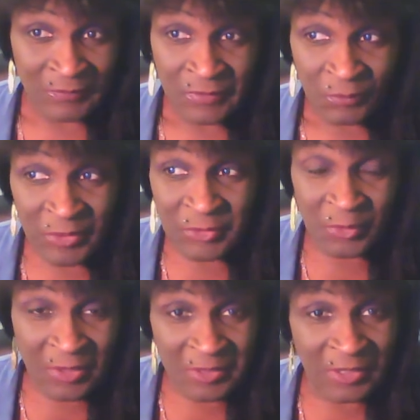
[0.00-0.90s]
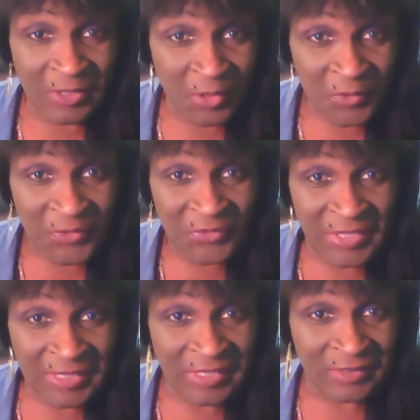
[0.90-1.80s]
We're doing our own
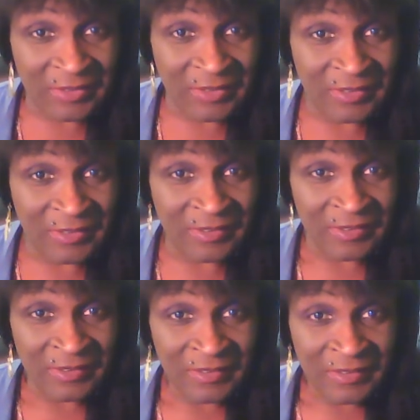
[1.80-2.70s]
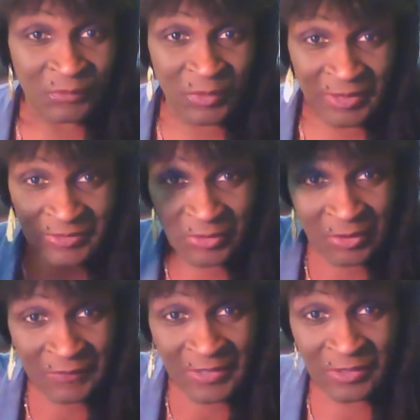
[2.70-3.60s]
thing out there. We're sort
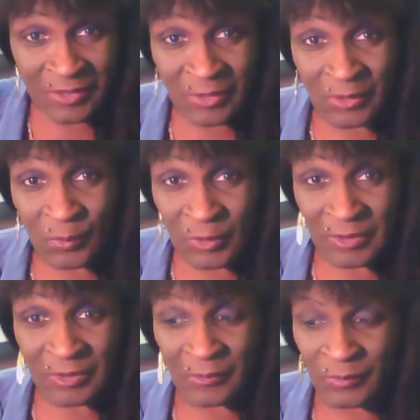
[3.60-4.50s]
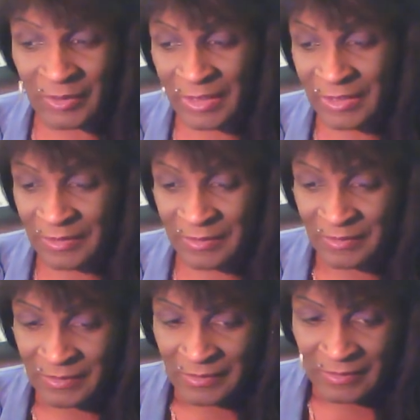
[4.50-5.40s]
of in our own world. We're like,
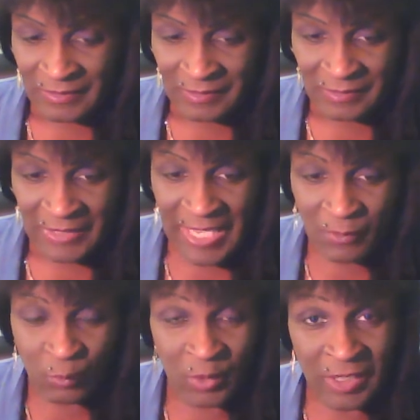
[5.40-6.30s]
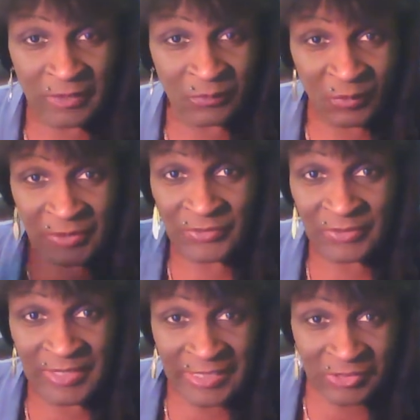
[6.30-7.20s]
at one with
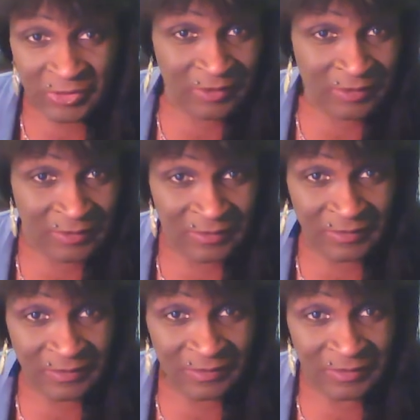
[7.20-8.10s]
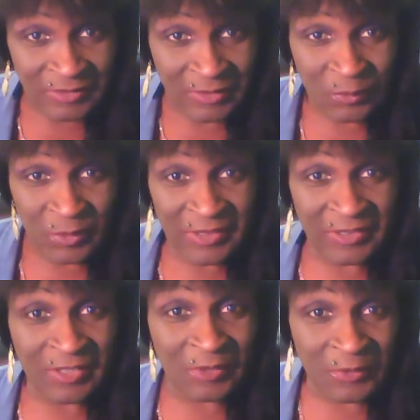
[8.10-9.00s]
nature. So we're in
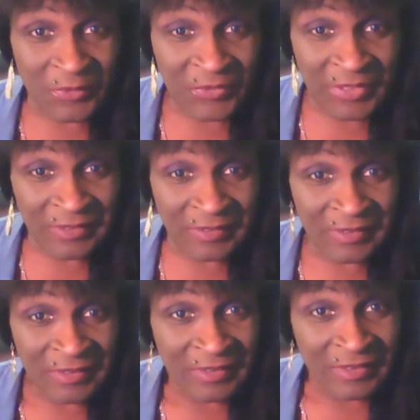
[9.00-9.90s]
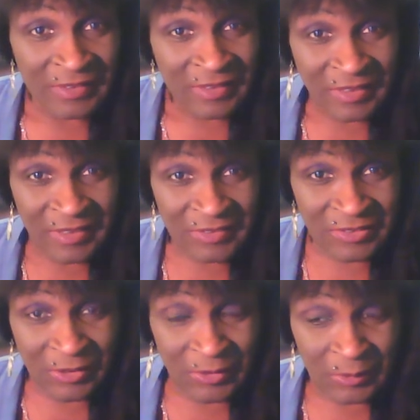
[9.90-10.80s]
our own thing. And
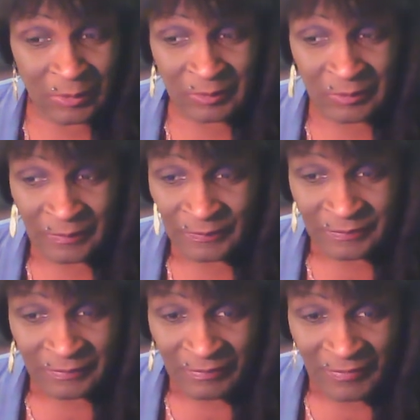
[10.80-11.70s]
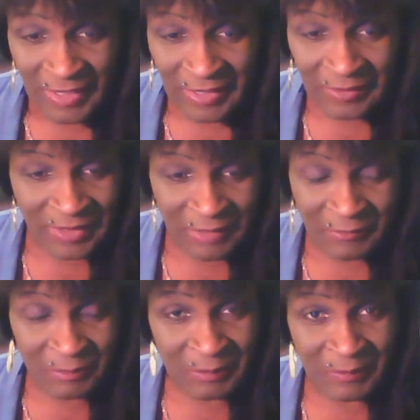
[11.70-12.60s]
so I don't like
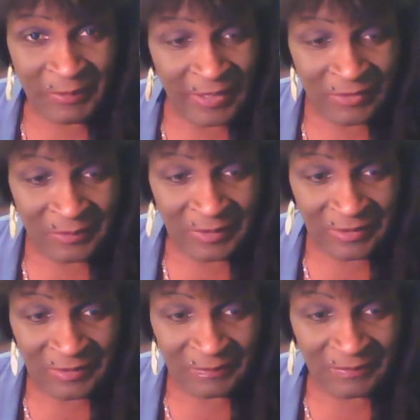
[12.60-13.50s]
when people bother me.